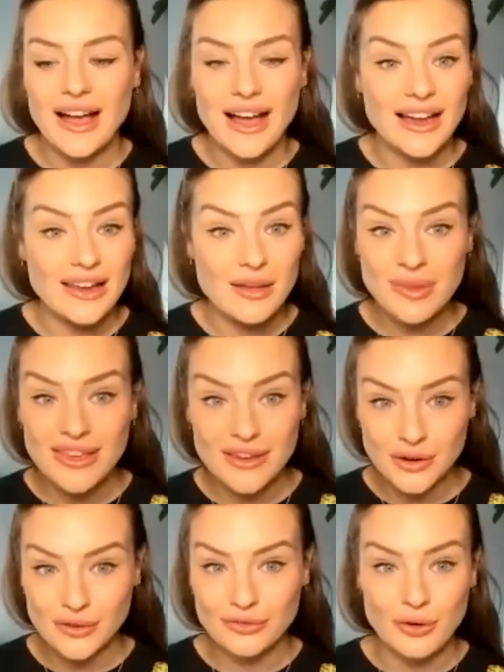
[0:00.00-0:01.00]
I am
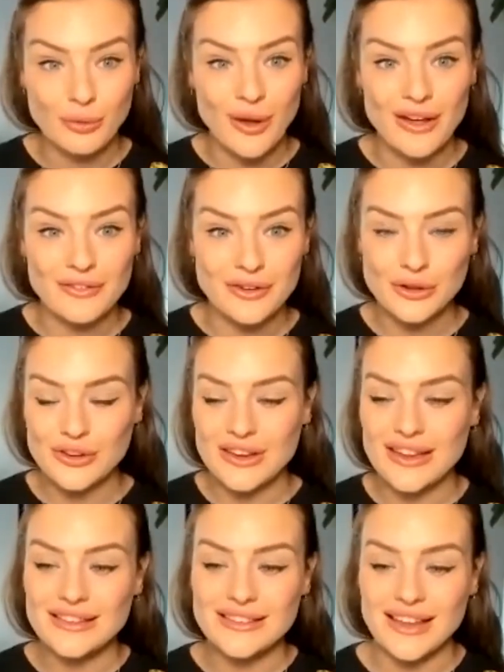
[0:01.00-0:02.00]
here for whatever you
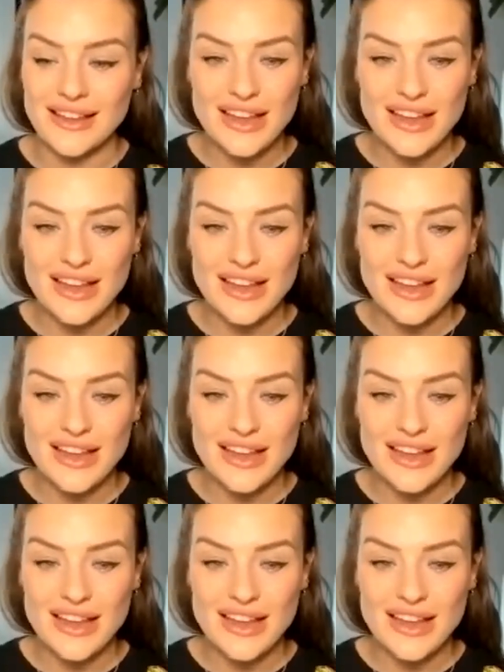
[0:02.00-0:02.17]
need,